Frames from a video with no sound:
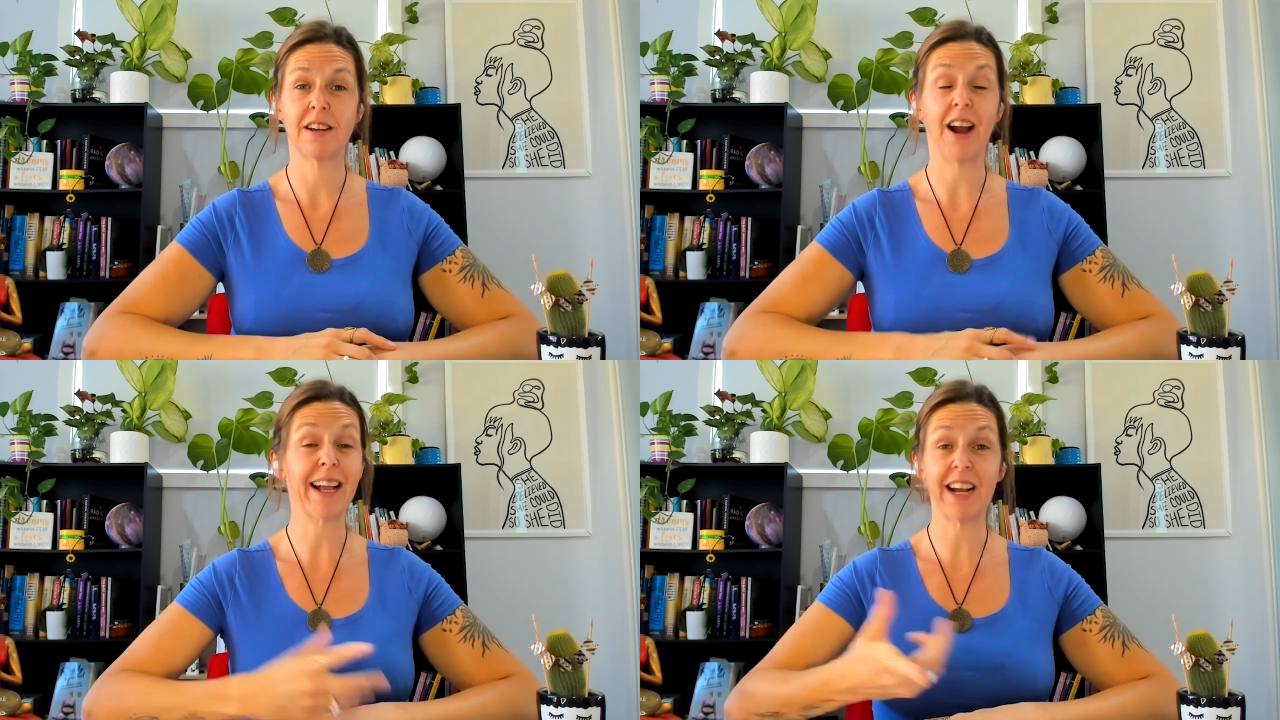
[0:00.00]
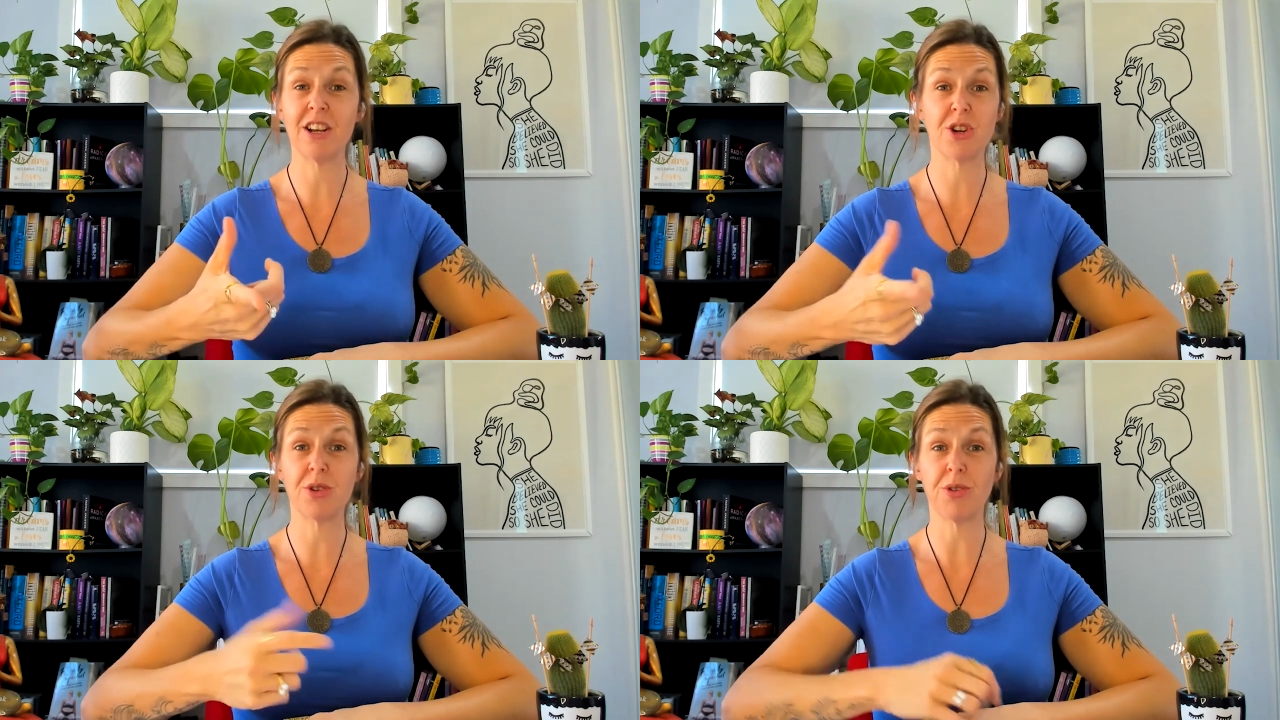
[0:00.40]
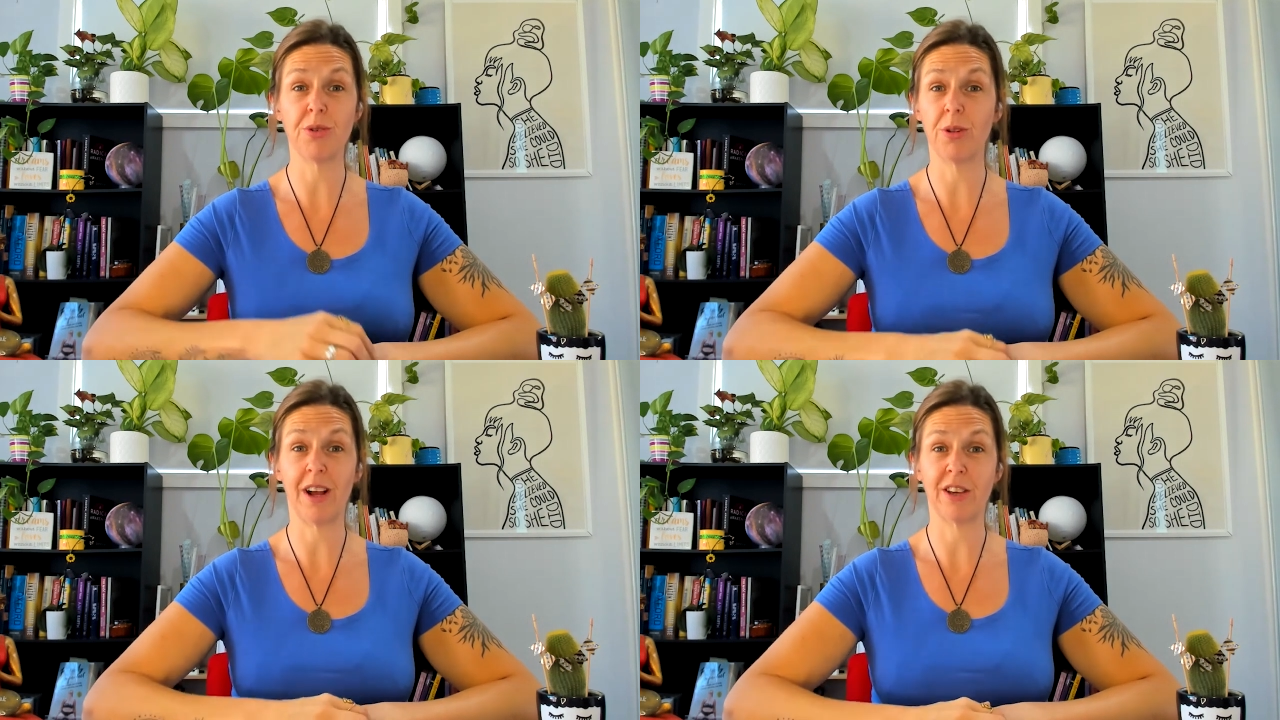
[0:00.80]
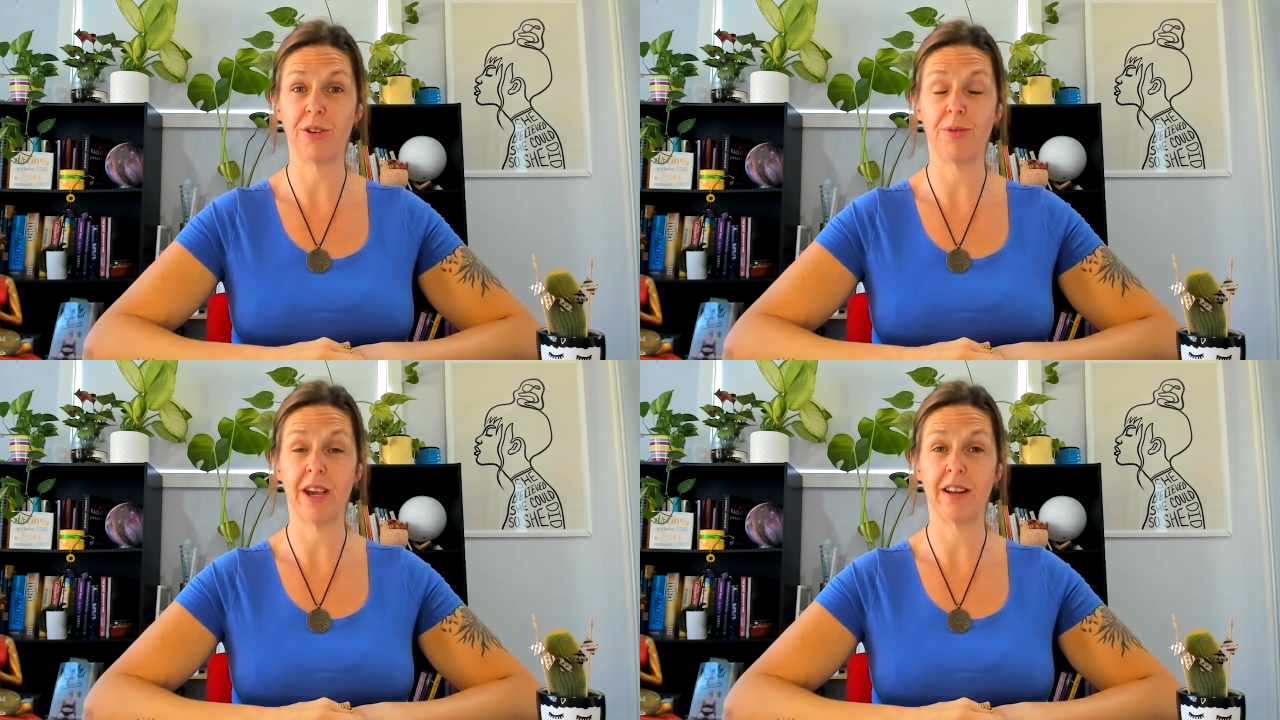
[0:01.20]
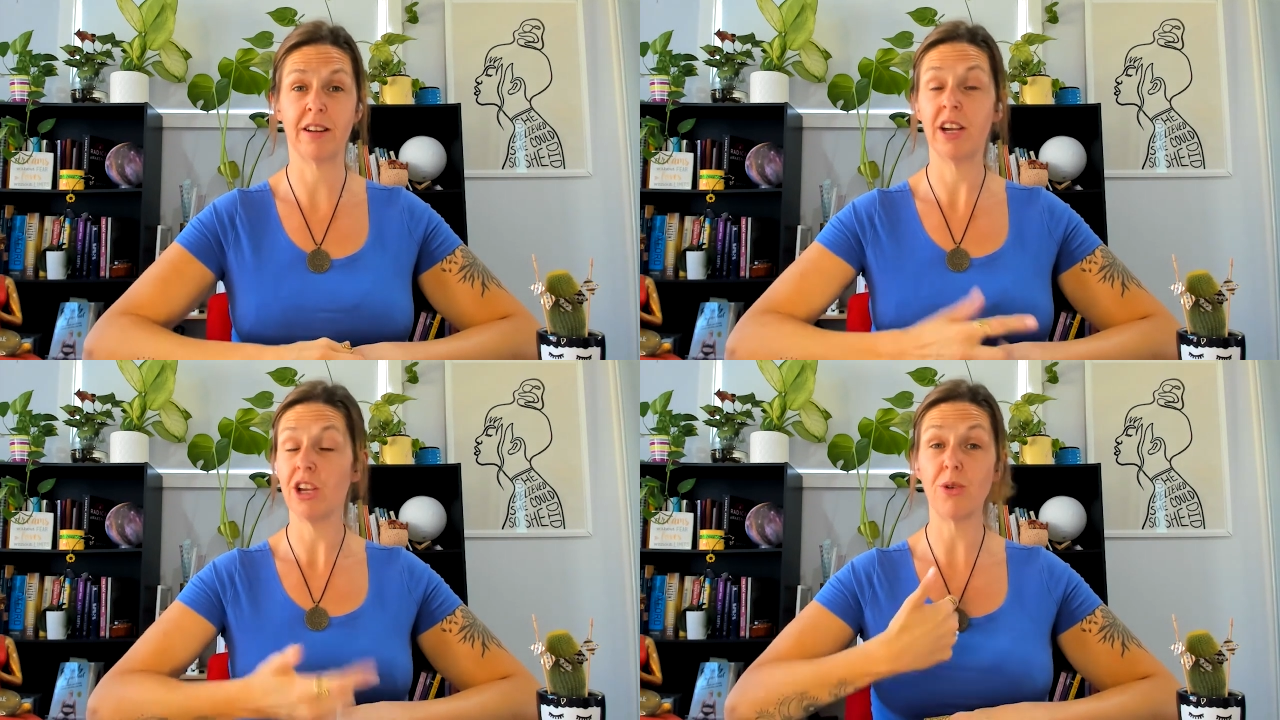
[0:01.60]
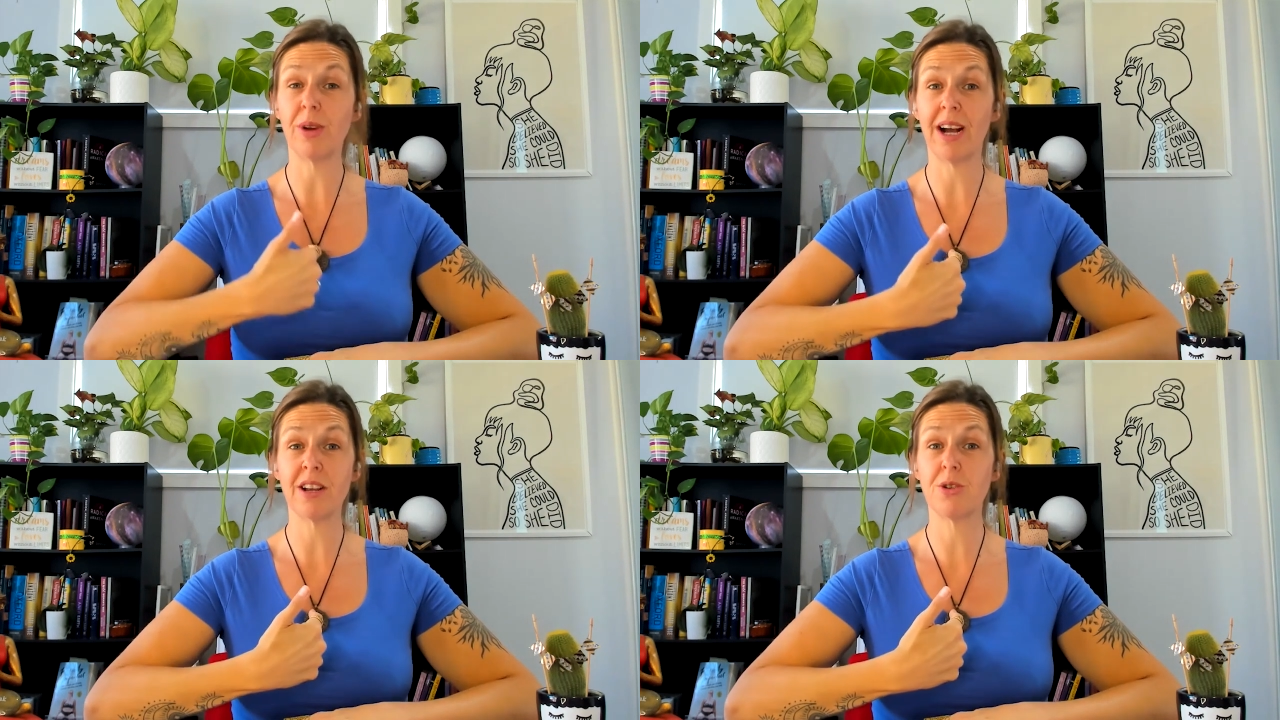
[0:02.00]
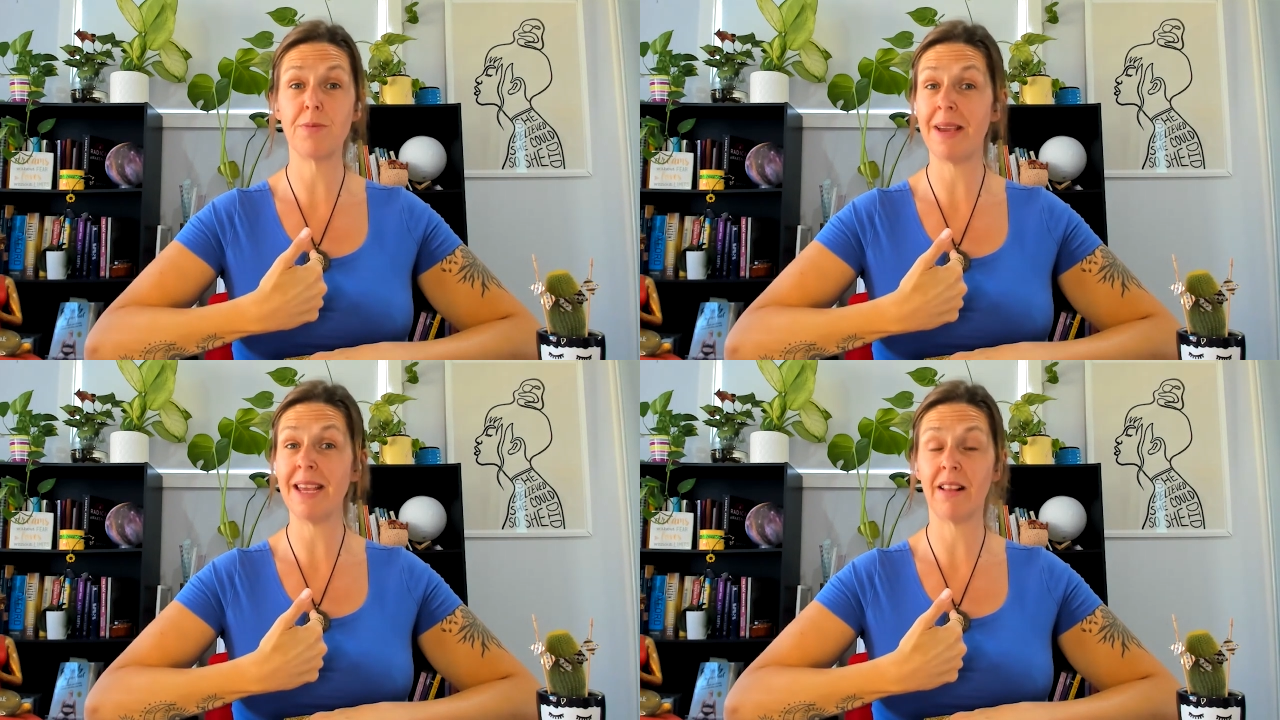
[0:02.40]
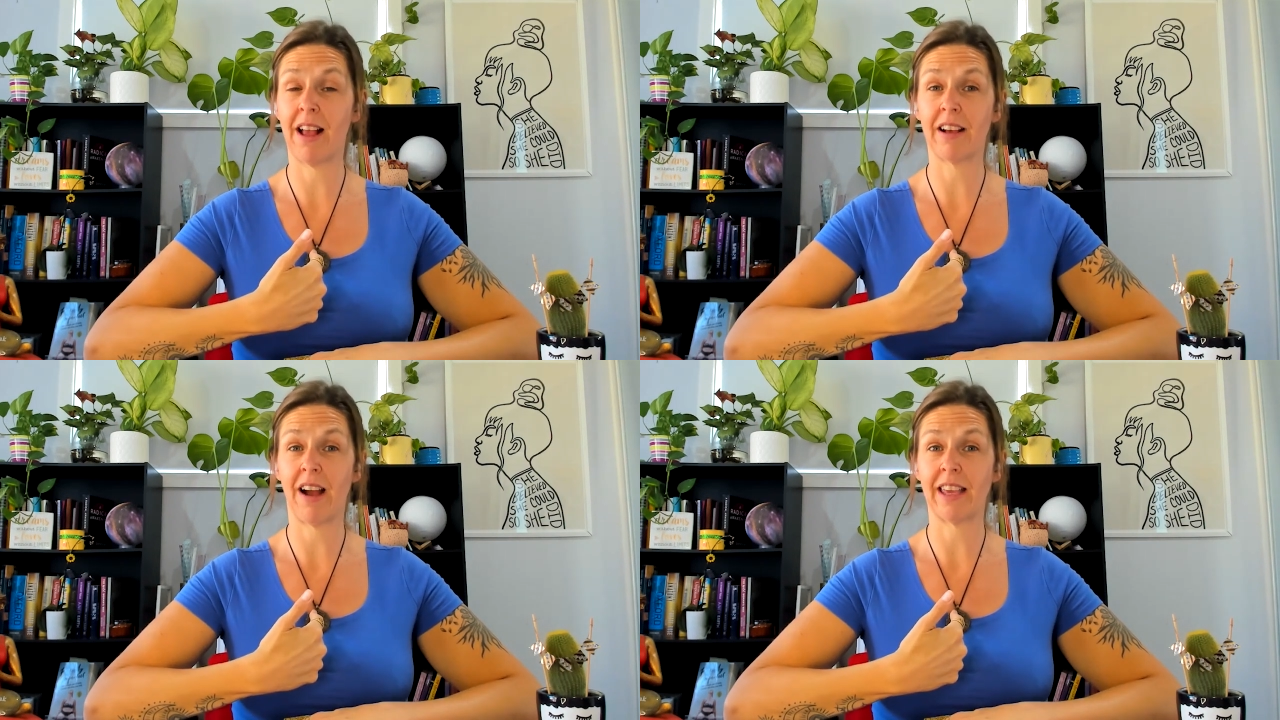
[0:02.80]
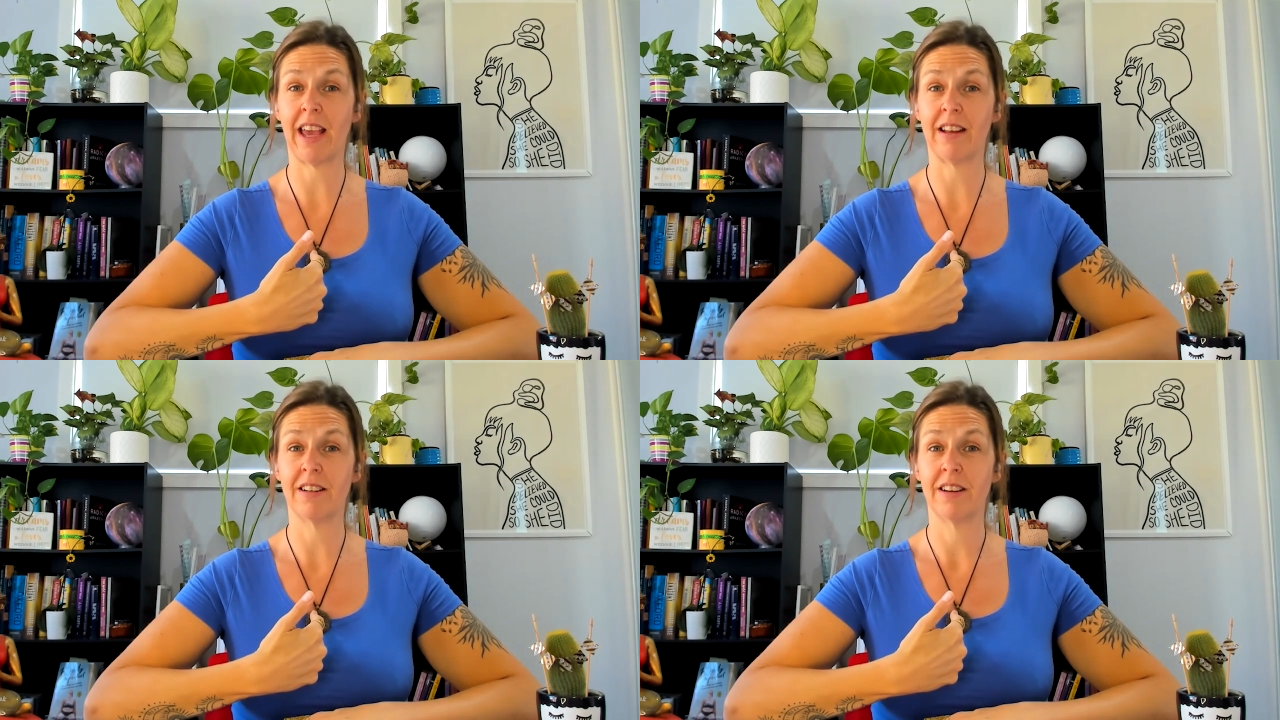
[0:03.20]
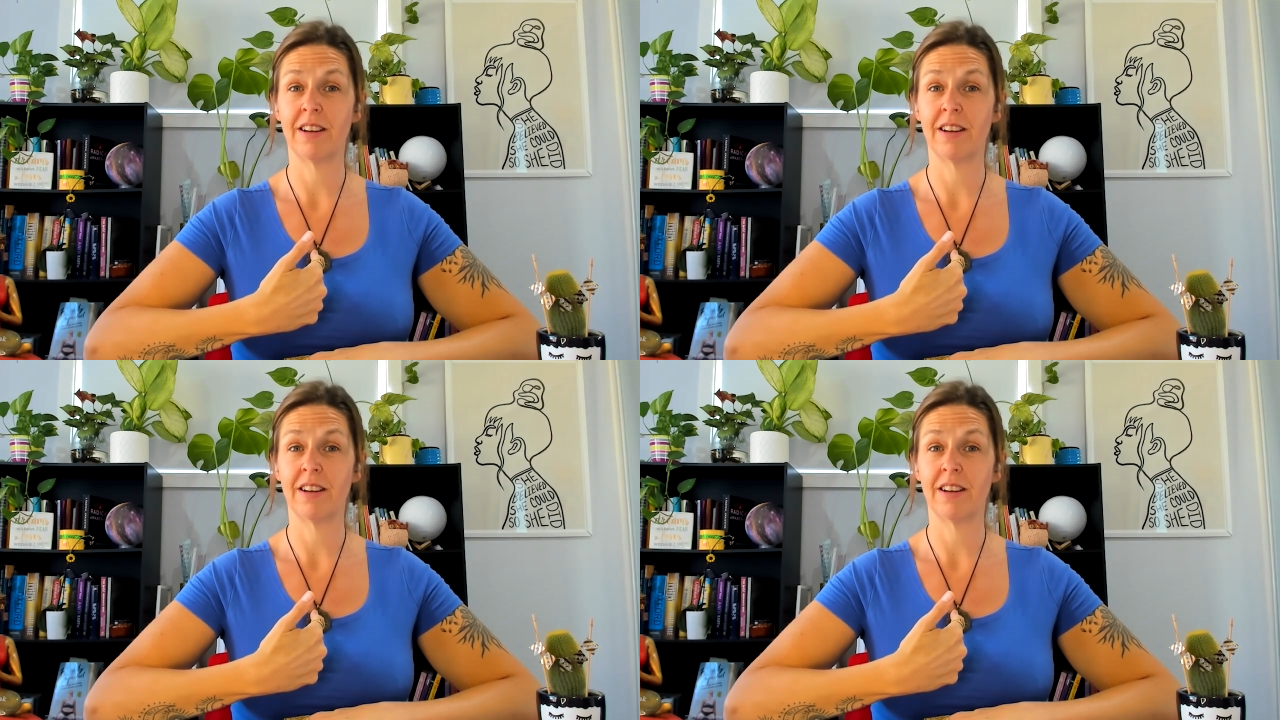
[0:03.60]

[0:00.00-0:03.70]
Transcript: I can't do you like you can. You can't do me like I can.